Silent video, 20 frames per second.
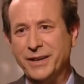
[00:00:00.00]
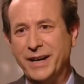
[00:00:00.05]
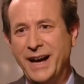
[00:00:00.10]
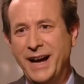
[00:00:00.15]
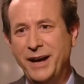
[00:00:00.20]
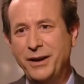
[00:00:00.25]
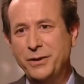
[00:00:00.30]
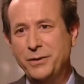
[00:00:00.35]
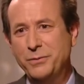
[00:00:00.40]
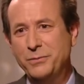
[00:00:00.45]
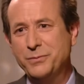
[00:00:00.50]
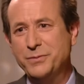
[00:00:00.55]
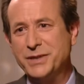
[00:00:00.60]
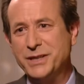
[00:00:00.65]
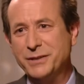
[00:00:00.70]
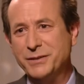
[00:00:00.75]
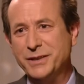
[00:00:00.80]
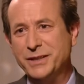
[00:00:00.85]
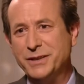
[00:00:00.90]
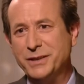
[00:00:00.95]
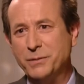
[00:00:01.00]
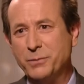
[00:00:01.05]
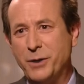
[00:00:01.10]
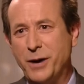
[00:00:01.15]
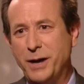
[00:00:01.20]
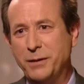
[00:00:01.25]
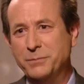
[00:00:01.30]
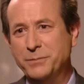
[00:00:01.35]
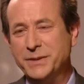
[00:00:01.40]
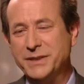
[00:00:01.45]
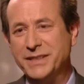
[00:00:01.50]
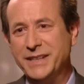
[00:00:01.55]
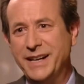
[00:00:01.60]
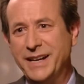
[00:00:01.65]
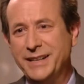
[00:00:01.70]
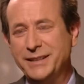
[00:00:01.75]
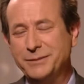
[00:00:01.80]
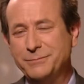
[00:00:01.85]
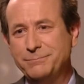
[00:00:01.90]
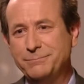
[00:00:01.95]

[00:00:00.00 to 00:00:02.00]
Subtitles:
How serious a problem is that?